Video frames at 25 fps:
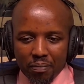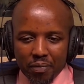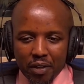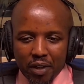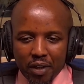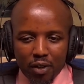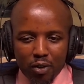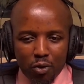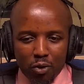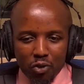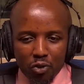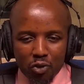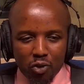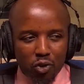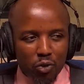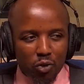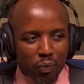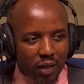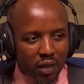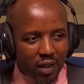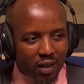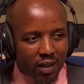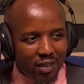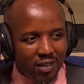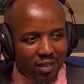and consume
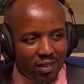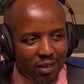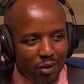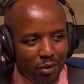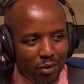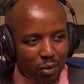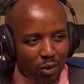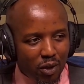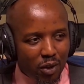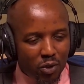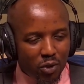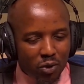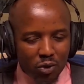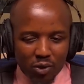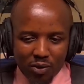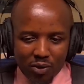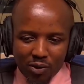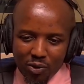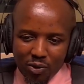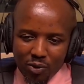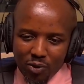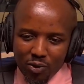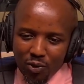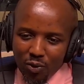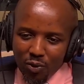things without also
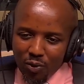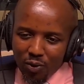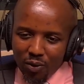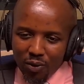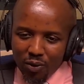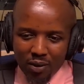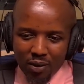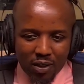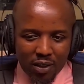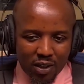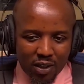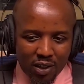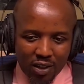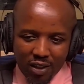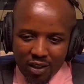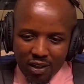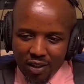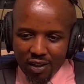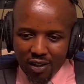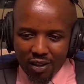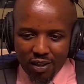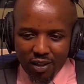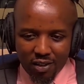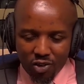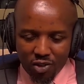doing your
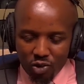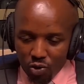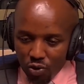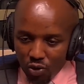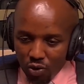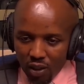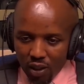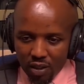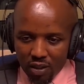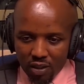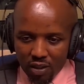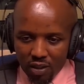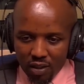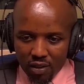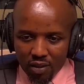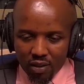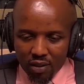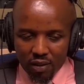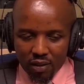due diligence.